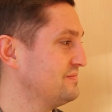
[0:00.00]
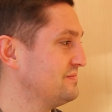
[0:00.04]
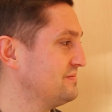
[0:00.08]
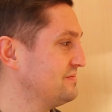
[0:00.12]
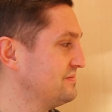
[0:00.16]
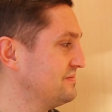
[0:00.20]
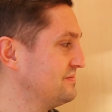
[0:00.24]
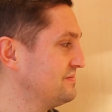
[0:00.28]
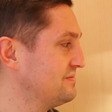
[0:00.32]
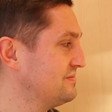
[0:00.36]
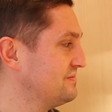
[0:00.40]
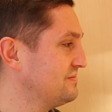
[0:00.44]

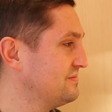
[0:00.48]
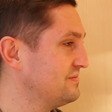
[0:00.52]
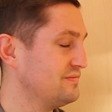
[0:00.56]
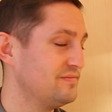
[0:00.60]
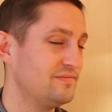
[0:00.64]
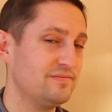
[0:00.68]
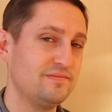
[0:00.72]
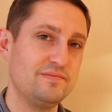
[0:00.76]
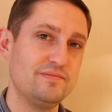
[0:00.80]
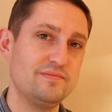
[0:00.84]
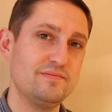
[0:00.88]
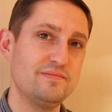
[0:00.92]

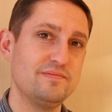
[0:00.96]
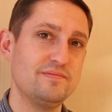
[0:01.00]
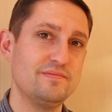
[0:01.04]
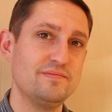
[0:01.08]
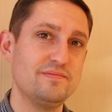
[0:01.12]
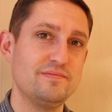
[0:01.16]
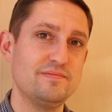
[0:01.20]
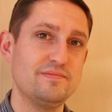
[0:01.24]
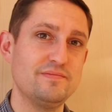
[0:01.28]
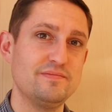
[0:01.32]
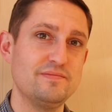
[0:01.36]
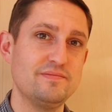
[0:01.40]

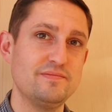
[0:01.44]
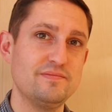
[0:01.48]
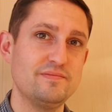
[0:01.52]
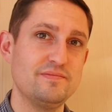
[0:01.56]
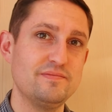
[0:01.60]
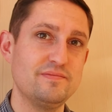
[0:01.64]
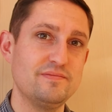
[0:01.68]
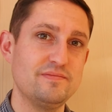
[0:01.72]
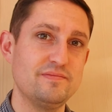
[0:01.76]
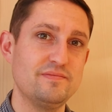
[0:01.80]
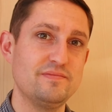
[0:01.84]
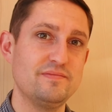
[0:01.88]

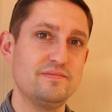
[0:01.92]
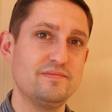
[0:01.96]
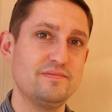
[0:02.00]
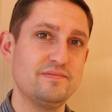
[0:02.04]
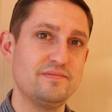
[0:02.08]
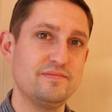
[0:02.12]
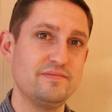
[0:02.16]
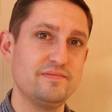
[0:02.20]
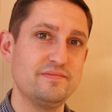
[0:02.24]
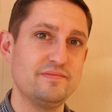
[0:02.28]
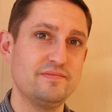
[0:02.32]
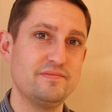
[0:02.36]

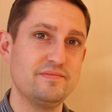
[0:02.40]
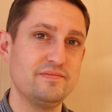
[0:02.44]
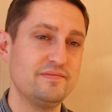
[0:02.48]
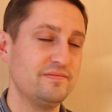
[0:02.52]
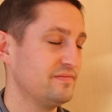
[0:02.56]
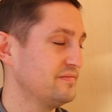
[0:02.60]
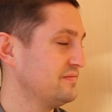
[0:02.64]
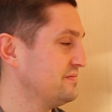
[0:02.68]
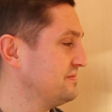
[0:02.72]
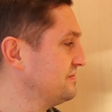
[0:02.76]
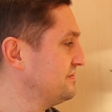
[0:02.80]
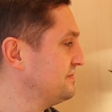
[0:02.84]

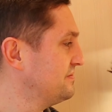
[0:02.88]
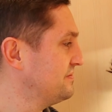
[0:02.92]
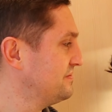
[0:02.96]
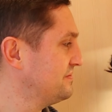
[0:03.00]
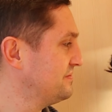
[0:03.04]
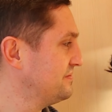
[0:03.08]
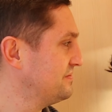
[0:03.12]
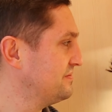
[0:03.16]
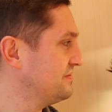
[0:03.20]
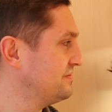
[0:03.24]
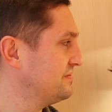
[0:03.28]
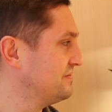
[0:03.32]

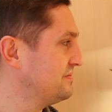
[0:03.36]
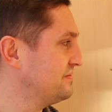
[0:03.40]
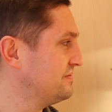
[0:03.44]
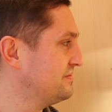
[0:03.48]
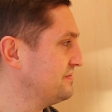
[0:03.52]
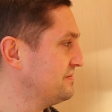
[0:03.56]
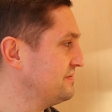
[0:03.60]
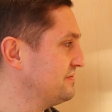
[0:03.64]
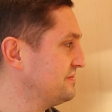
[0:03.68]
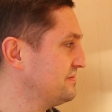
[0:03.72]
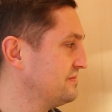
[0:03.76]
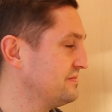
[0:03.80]

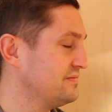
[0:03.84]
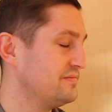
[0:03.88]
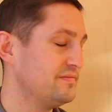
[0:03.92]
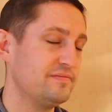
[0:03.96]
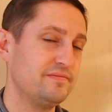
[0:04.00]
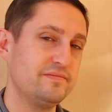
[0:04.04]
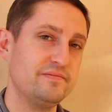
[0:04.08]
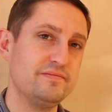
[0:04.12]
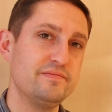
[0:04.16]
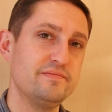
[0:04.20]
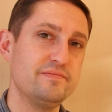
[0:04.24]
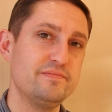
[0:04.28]
(not speaking)